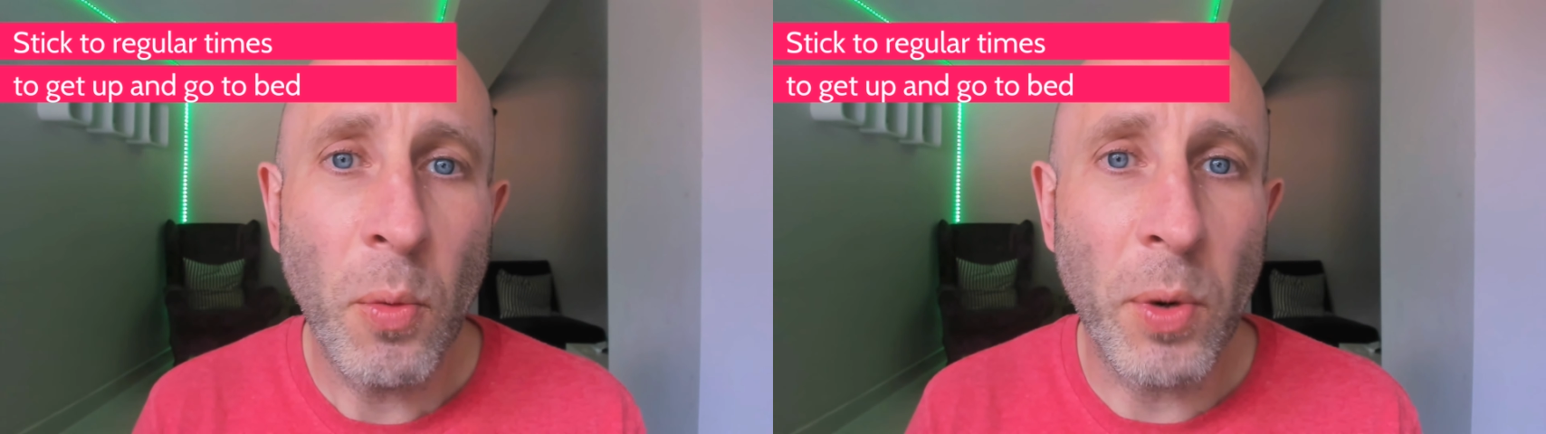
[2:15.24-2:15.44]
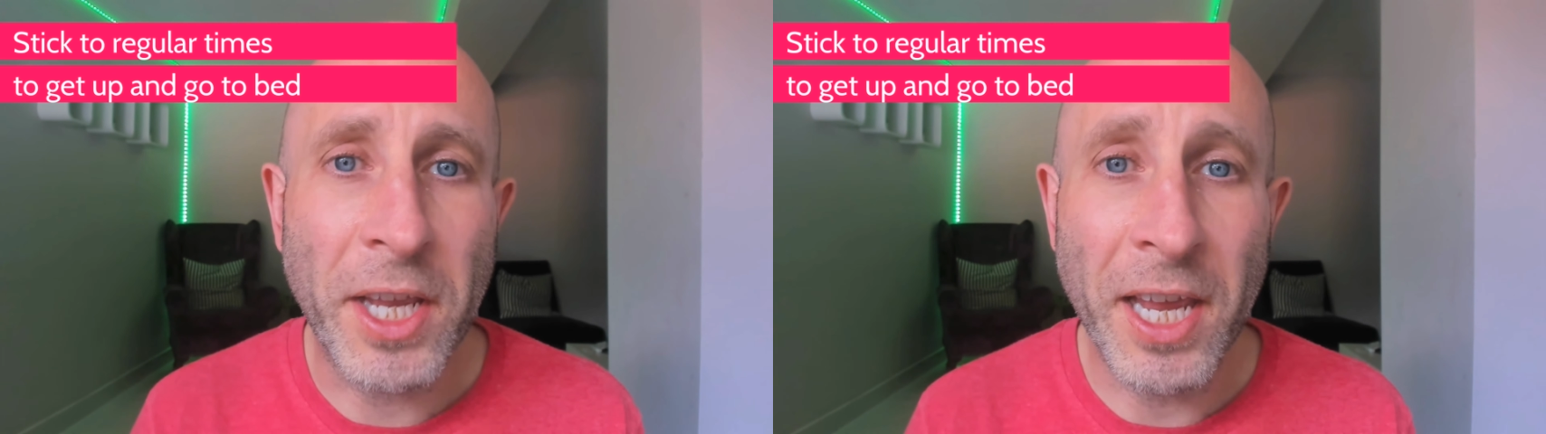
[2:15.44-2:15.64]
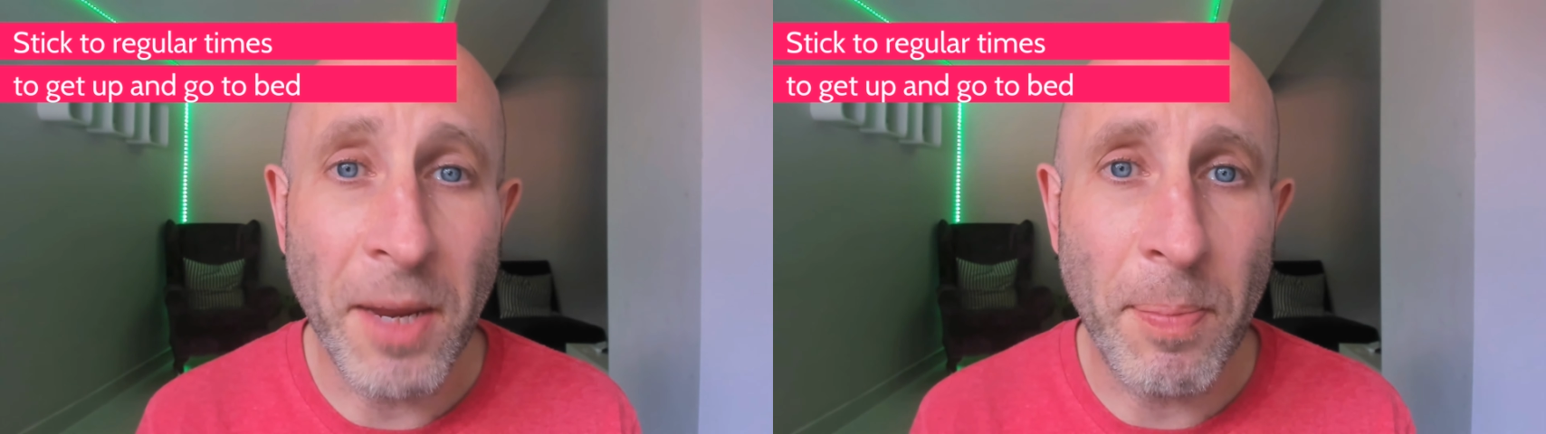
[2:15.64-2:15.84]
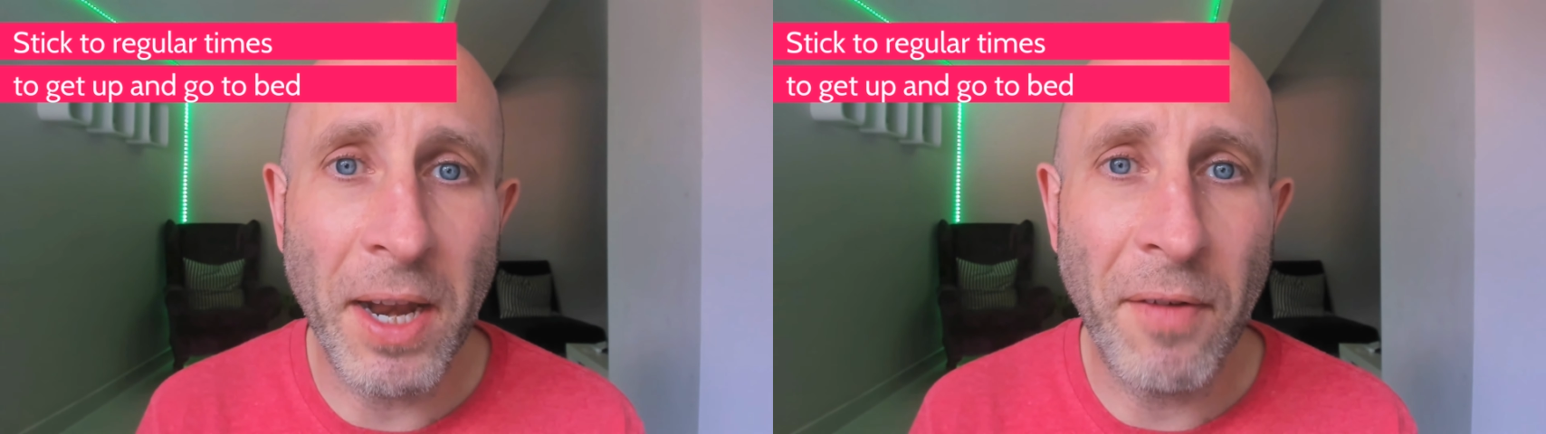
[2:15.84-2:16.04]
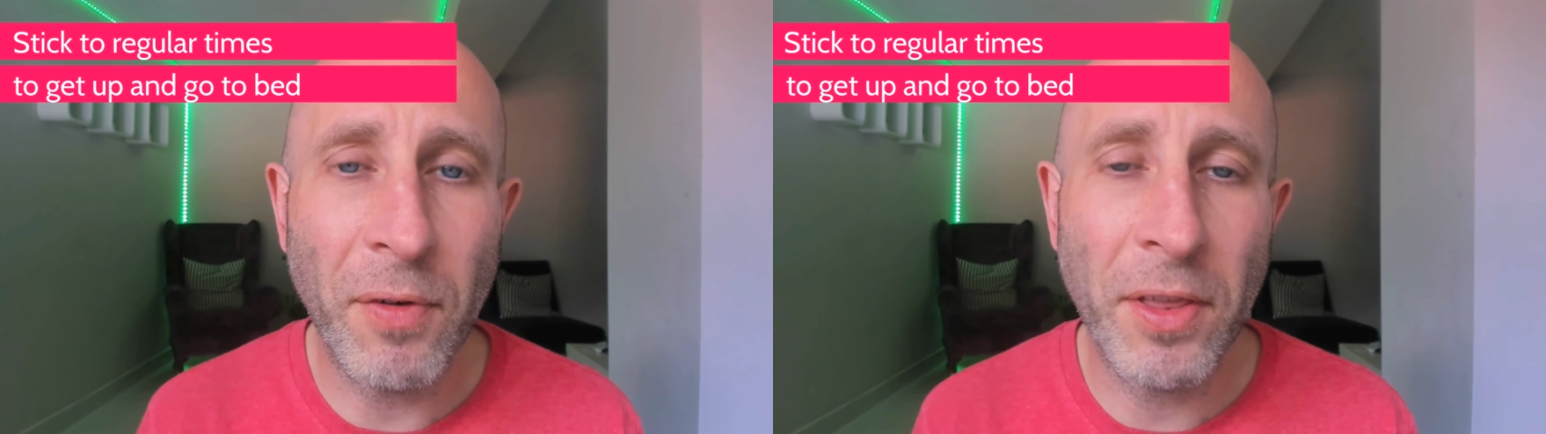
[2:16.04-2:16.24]
we're keeping
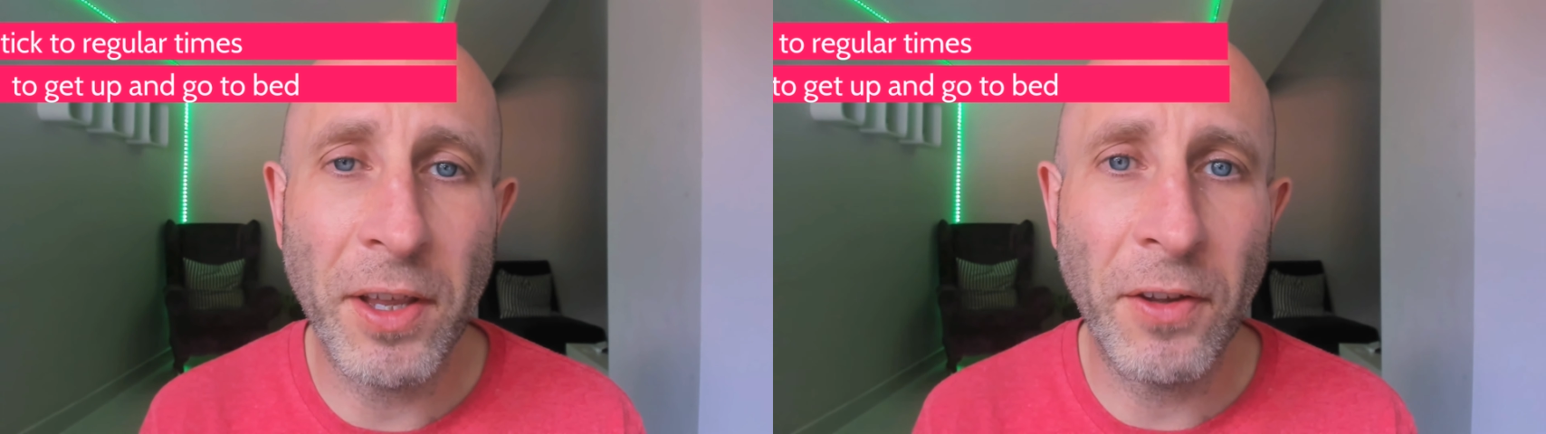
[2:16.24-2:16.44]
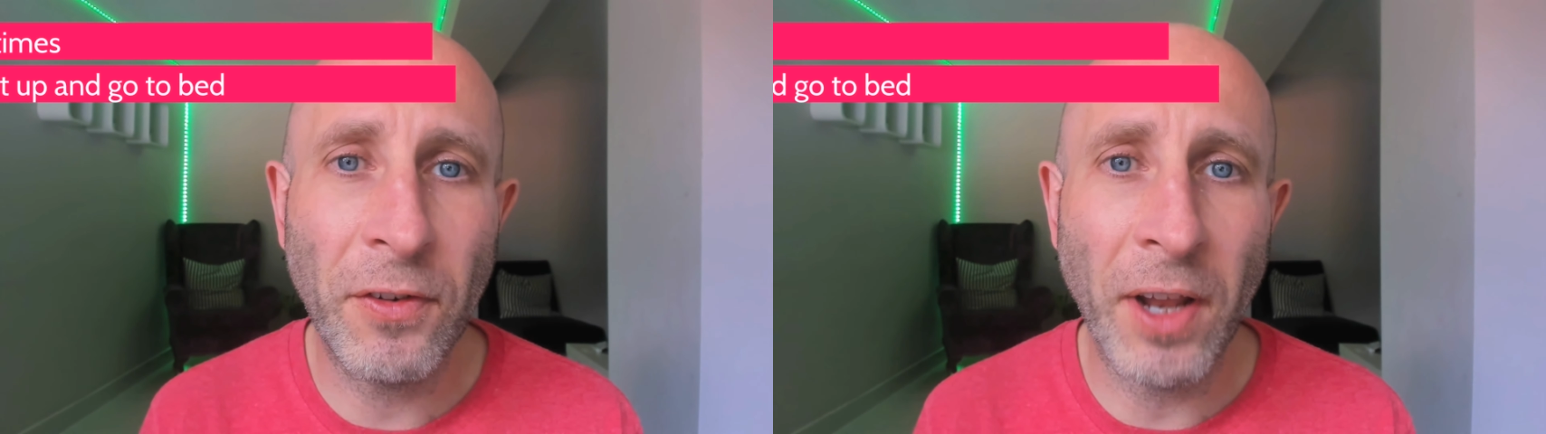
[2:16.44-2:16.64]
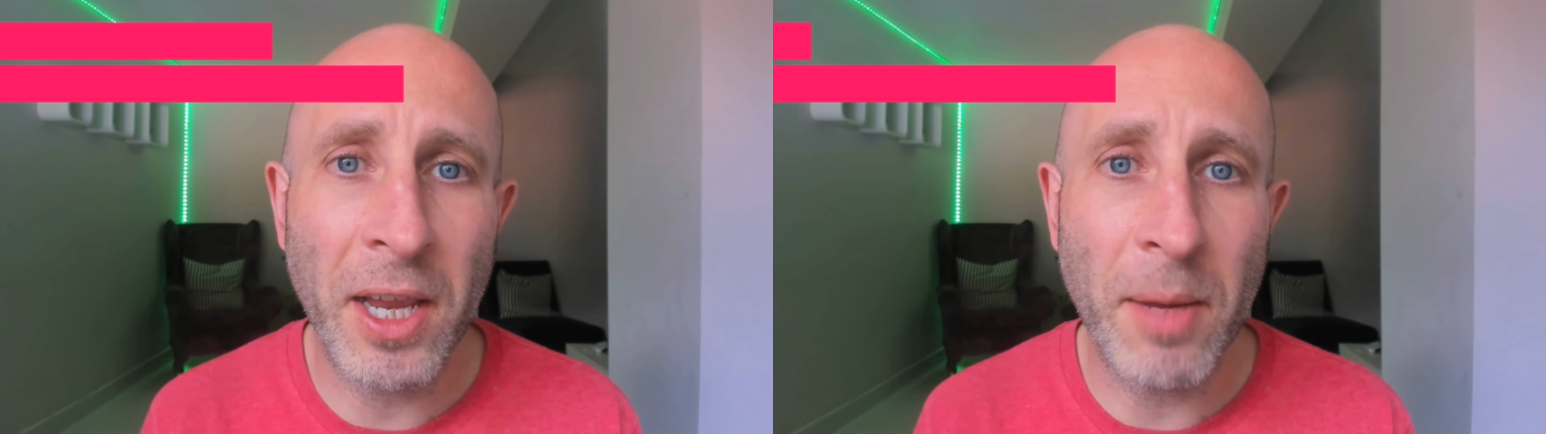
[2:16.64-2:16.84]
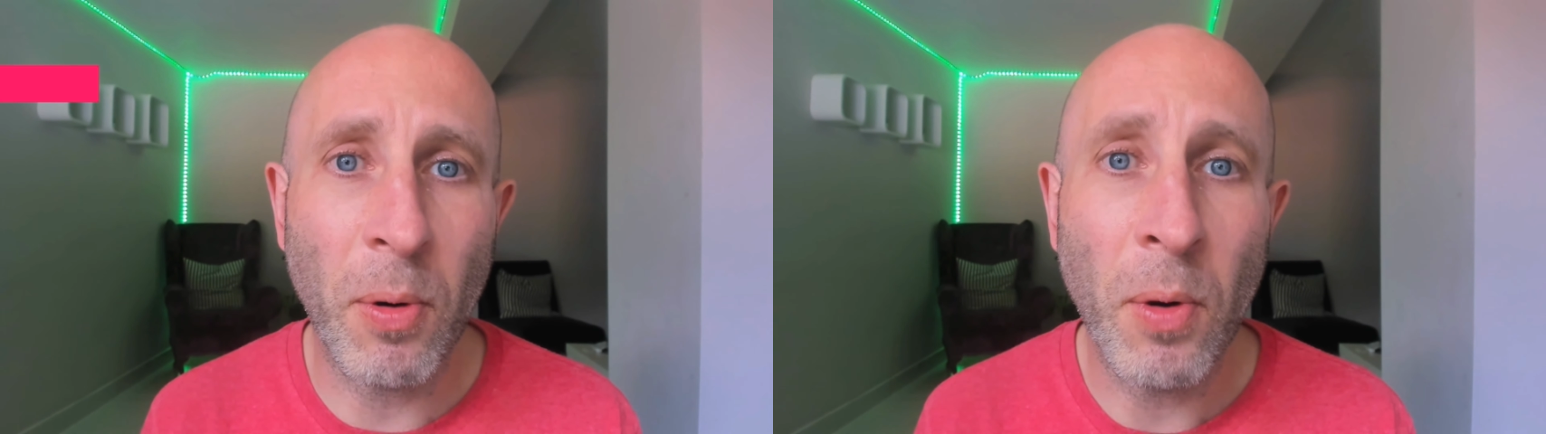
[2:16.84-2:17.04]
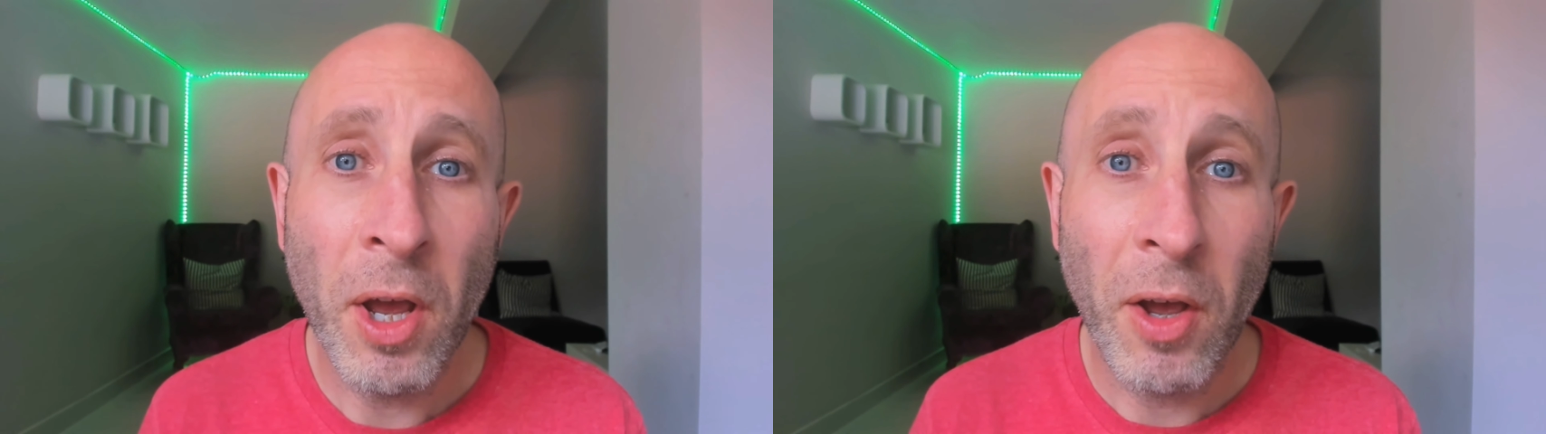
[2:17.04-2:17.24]
everything stable,